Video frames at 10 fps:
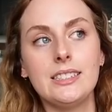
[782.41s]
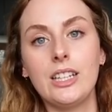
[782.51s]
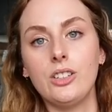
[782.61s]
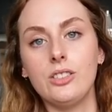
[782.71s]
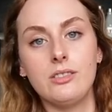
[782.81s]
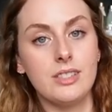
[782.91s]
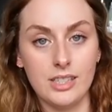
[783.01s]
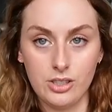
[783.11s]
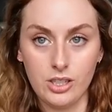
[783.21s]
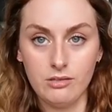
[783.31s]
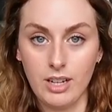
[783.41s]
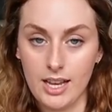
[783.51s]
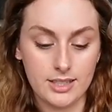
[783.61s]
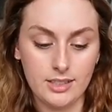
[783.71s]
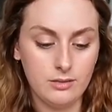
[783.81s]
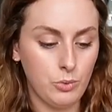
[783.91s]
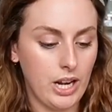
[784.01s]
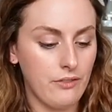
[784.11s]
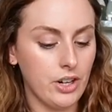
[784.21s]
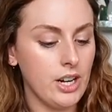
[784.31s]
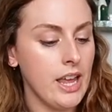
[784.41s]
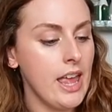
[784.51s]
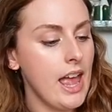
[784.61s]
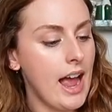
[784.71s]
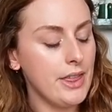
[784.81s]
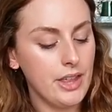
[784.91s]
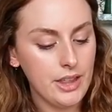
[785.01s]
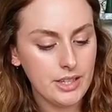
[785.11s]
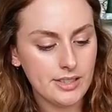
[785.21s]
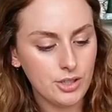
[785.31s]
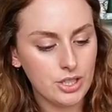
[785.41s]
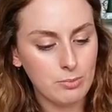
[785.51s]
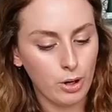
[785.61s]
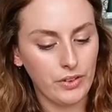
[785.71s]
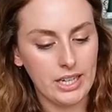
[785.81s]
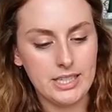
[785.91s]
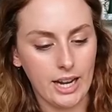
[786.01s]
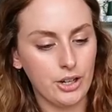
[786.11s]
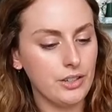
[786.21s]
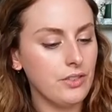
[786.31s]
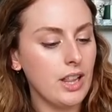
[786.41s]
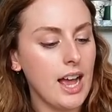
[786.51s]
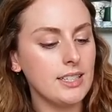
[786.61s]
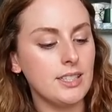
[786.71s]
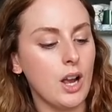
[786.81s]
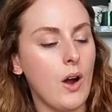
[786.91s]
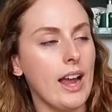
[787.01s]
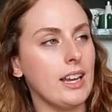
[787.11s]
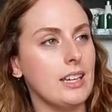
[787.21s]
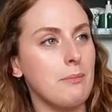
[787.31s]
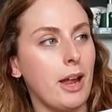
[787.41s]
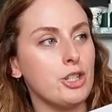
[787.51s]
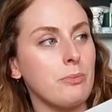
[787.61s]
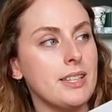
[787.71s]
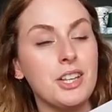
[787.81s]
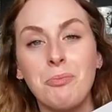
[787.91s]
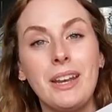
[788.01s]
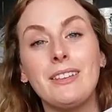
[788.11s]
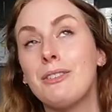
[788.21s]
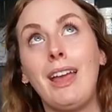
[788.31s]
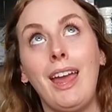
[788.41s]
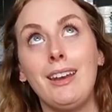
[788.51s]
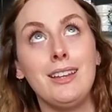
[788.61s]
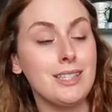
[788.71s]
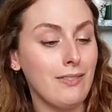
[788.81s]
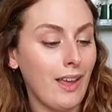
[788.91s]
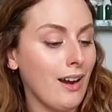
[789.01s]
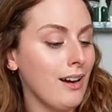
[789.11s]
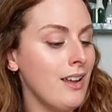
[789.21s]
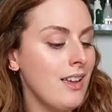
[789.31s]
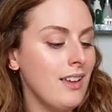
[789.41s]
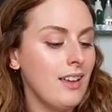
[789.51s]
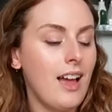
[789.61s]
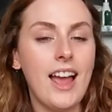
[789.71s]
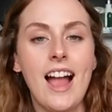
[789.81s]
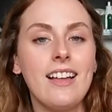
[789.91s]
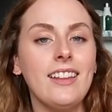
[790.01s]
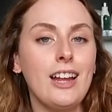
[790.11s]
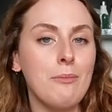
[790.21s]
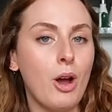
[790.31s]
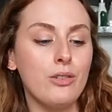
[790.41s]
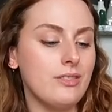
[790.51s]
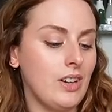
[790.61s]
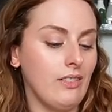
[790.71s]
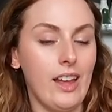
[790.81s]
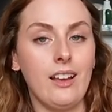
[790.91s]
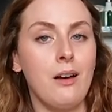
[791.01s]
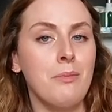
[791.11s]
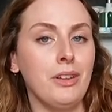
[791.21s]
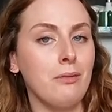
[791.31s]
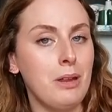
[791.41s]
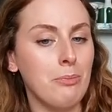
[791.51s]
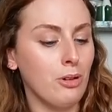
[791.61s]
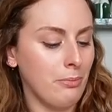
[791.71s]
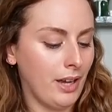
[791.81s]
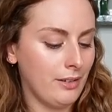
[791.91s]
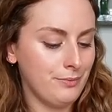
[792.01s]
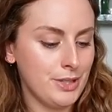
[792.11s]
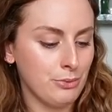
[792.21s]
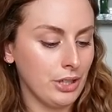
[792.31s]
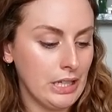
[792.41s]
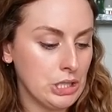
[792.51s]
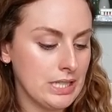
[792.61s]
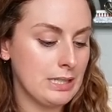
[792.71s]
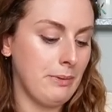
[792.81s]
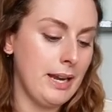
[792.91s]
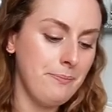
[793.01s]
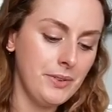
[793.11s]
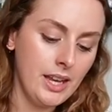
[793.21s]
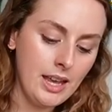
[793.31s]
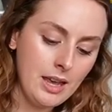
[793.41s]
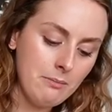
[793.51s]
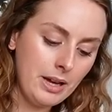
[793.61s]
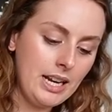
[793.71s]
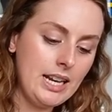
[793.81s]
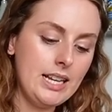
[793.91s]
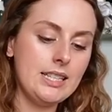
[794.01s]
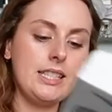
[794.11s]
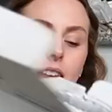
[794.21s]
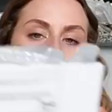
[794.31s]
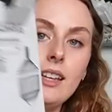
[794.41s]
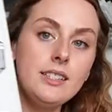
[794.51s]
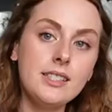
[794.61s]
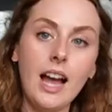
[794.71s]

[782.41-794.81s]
little sister, cousin, whatever. I think this is just more of like a decorative glass, so I can imagine myself putting little candies in there. I act like I'm hosting like a million people, but it's really just me. But it is this